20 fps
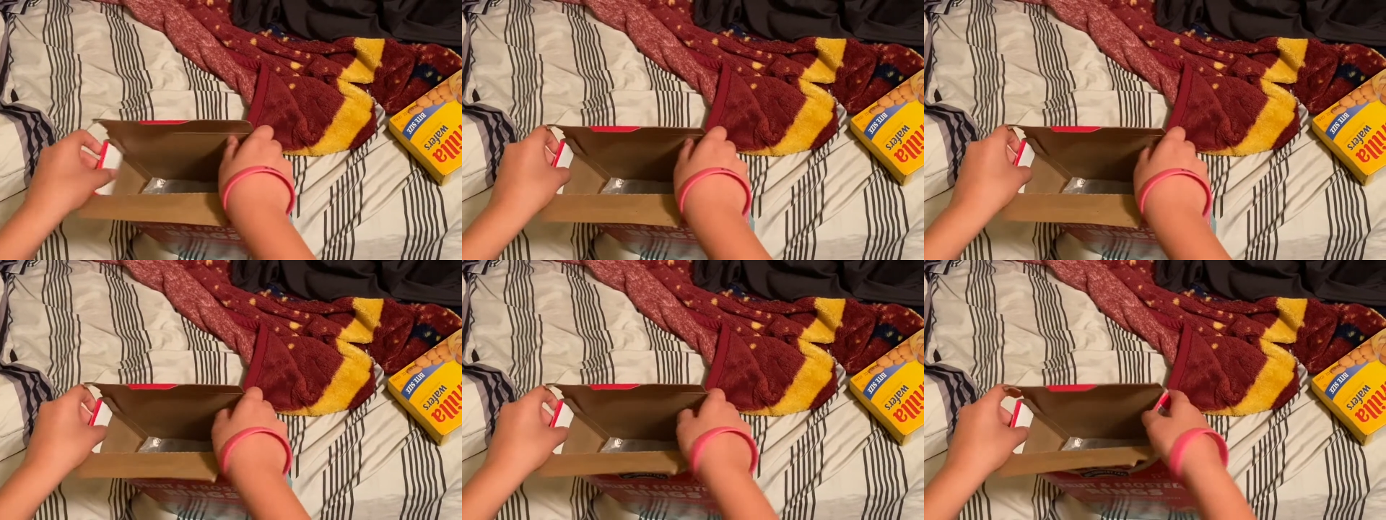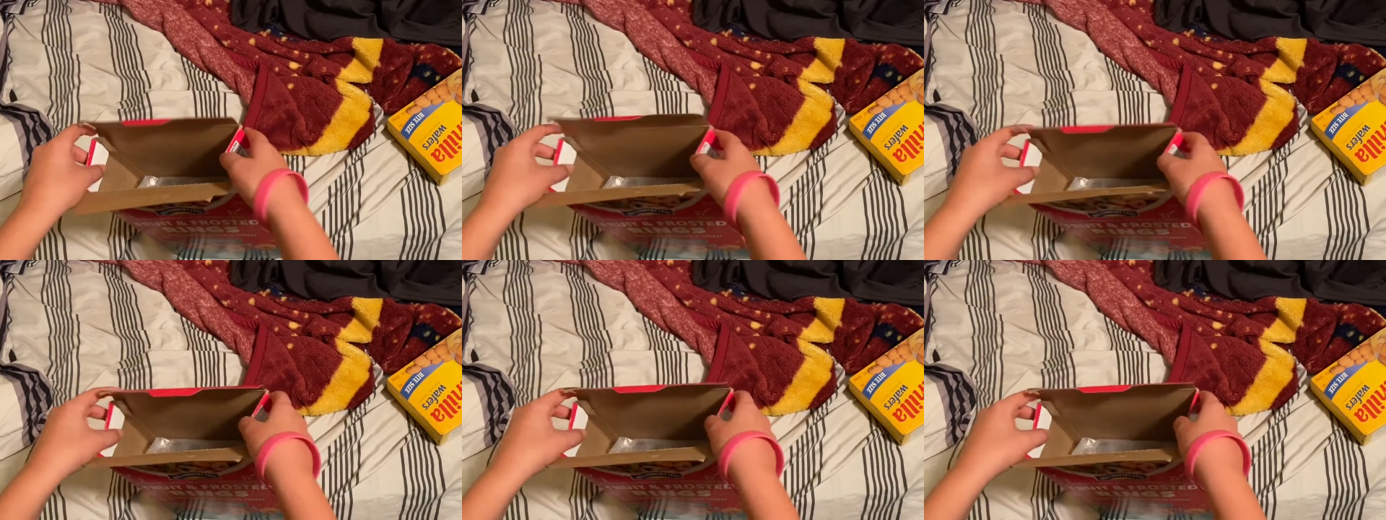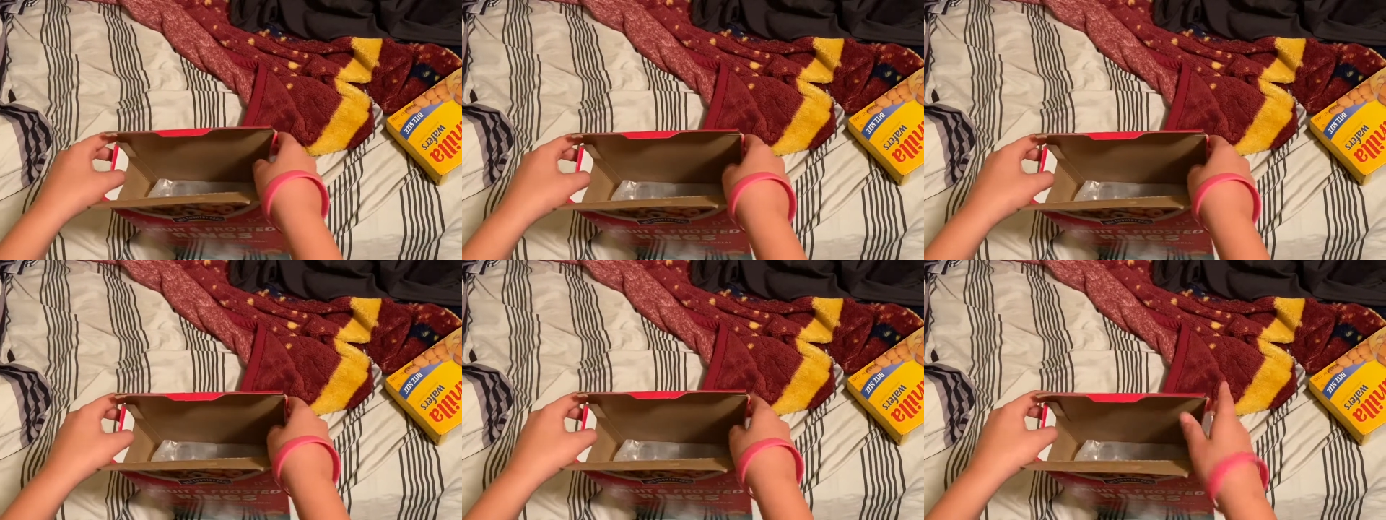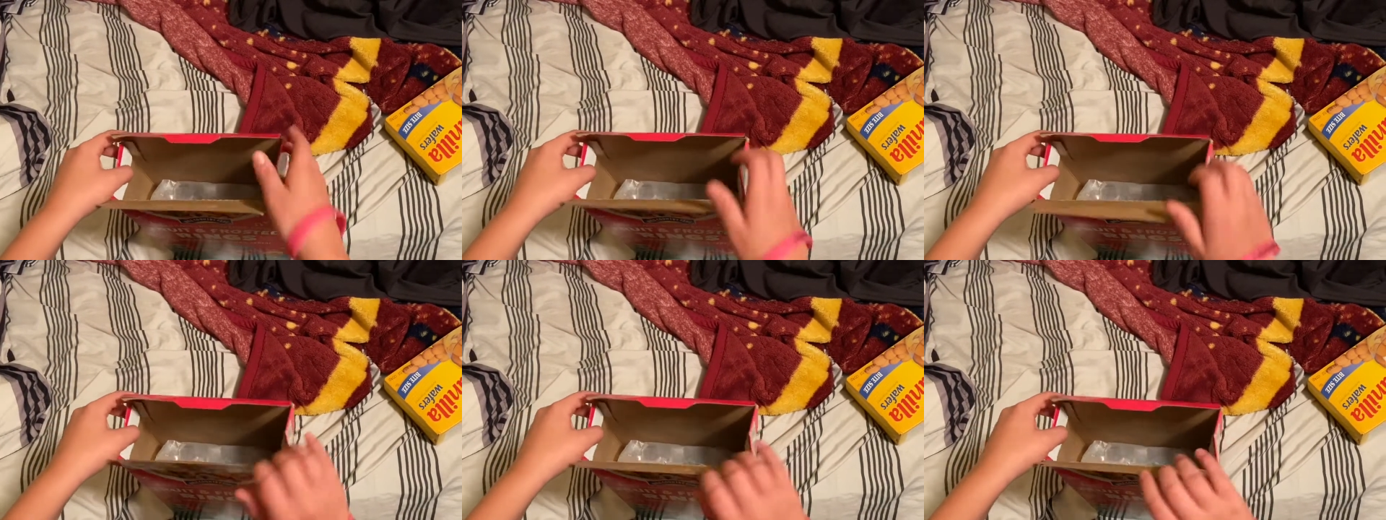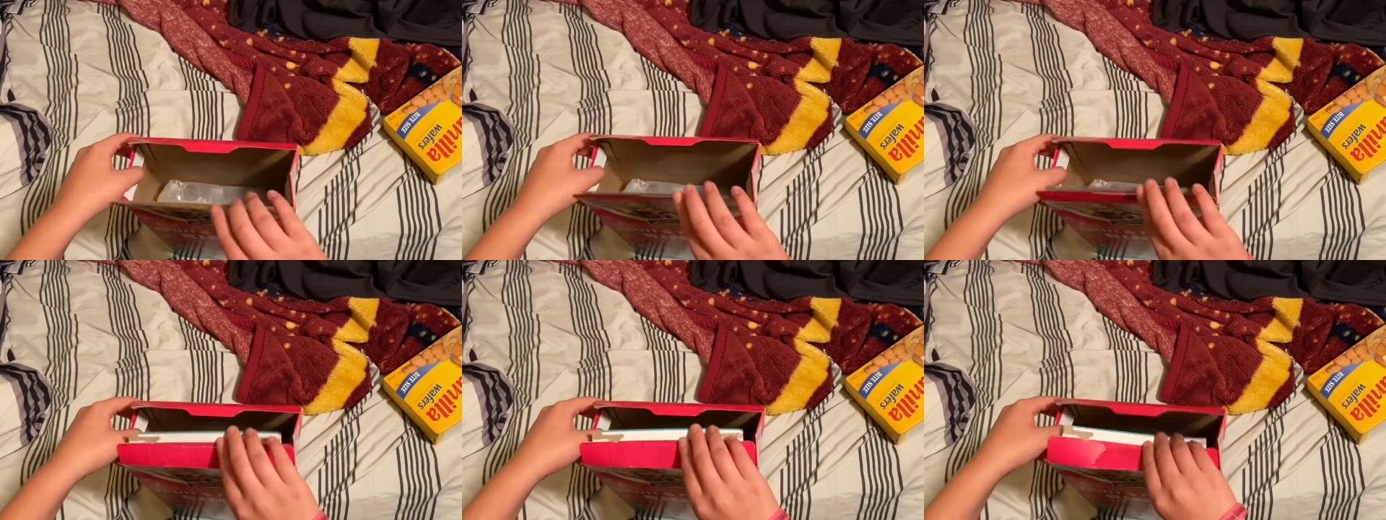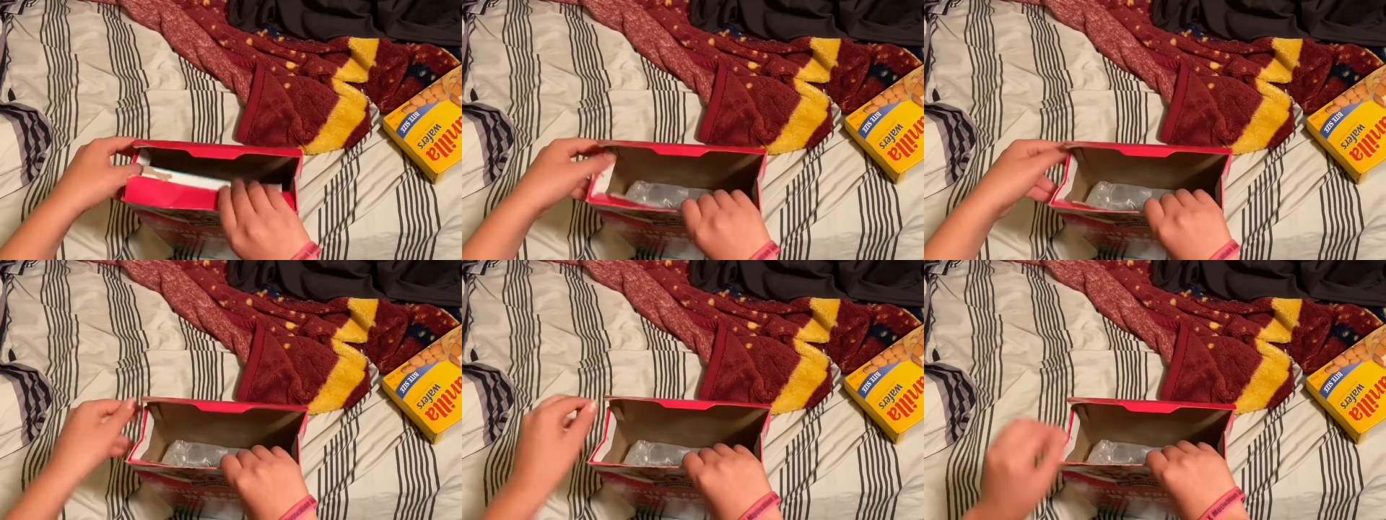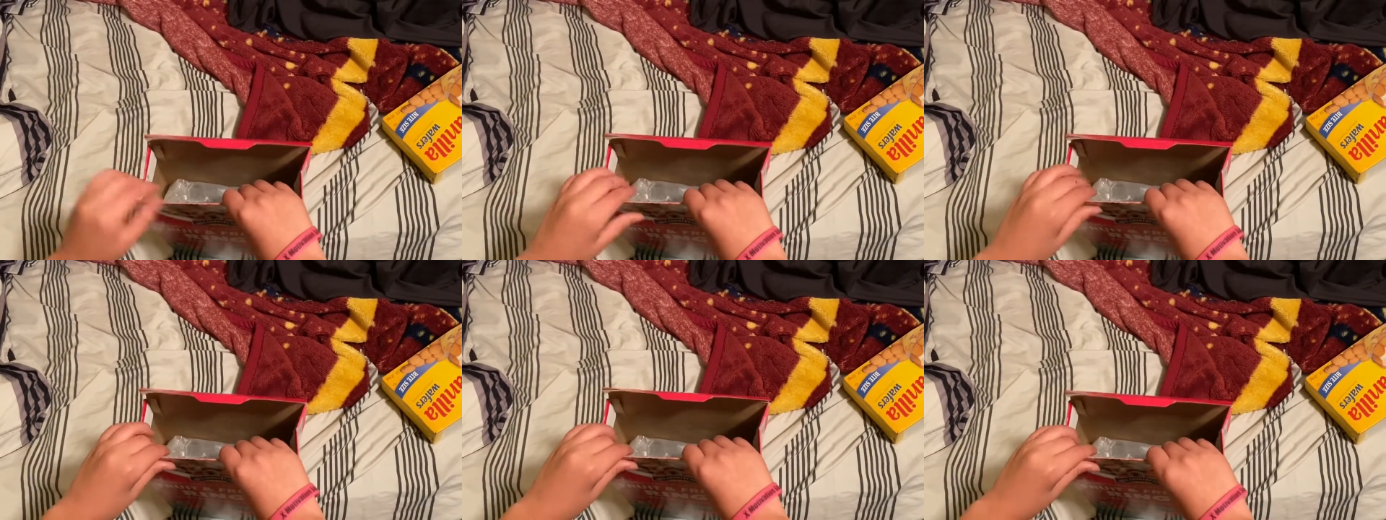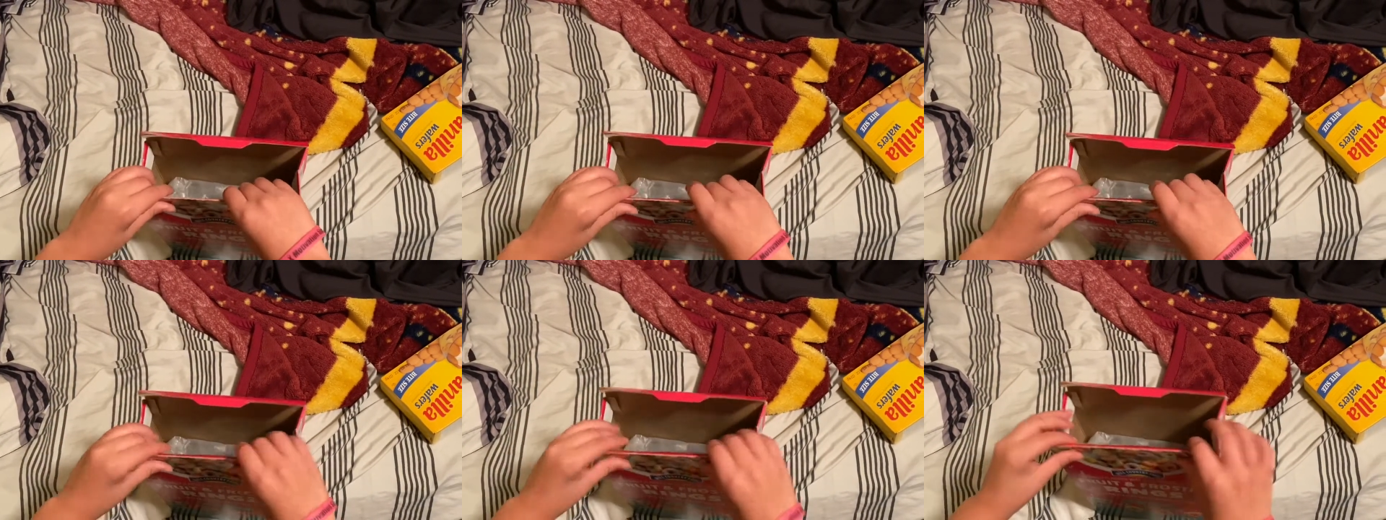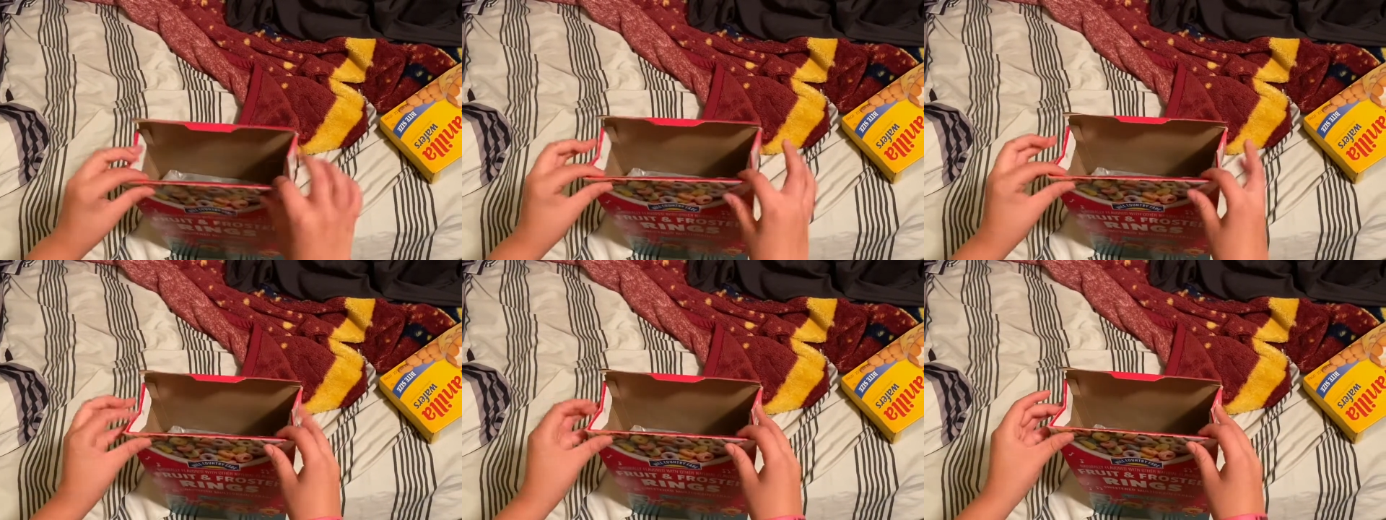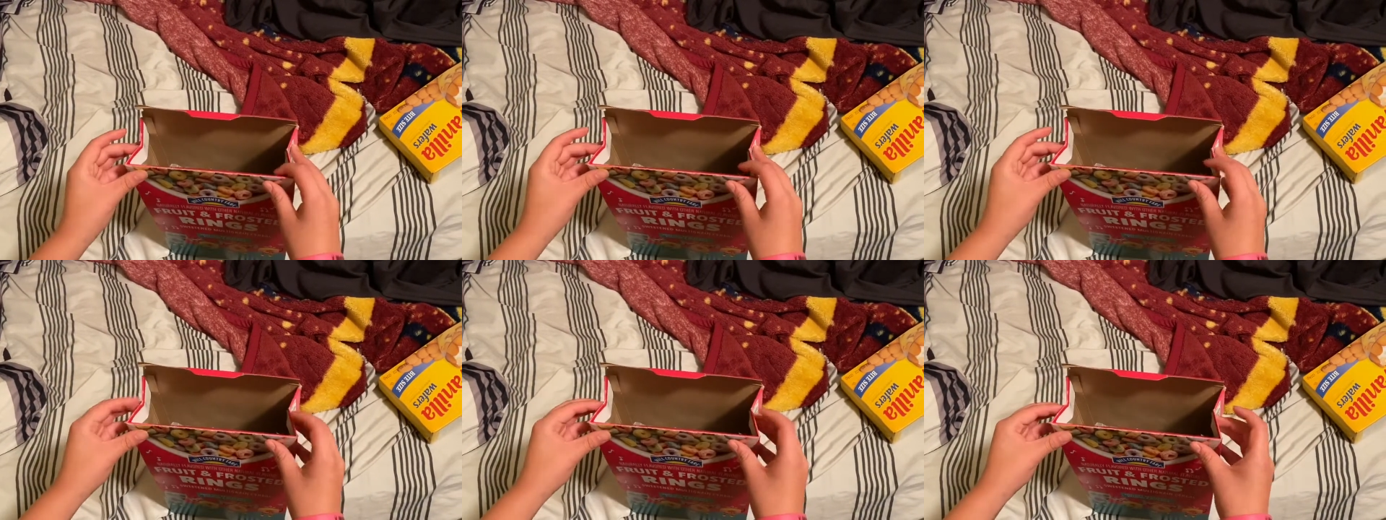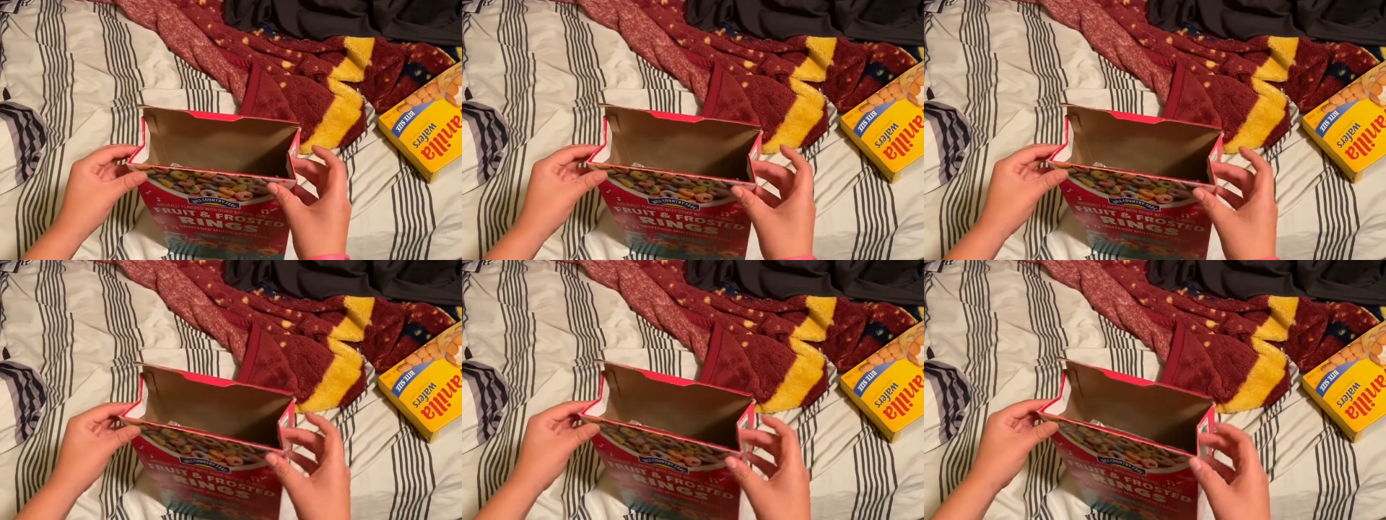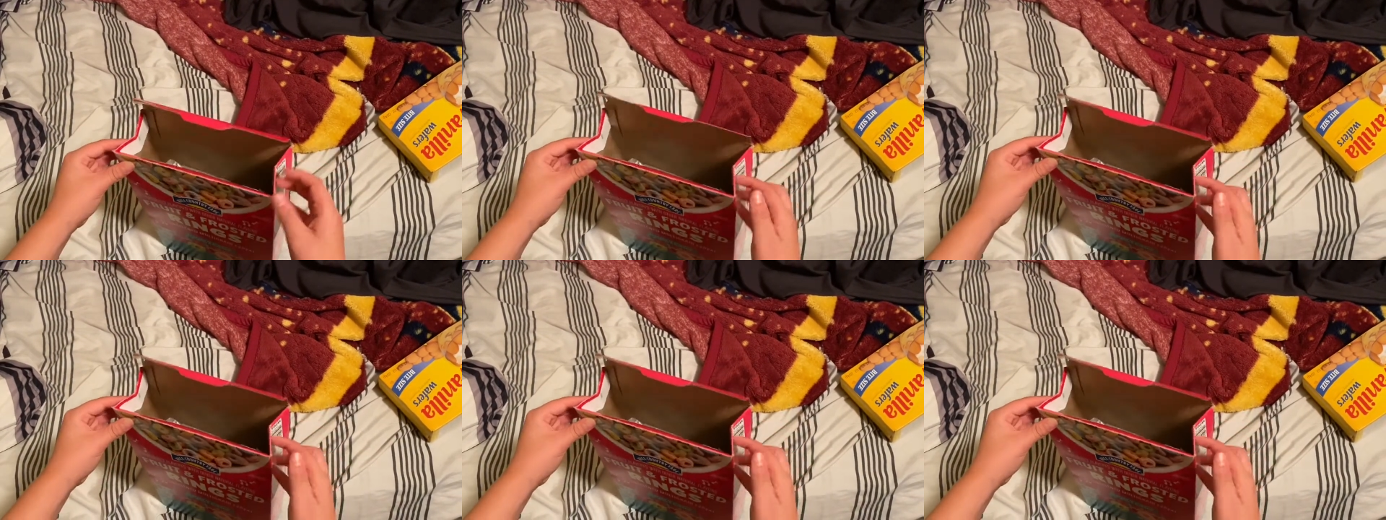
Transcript: [unreadable: no face in view]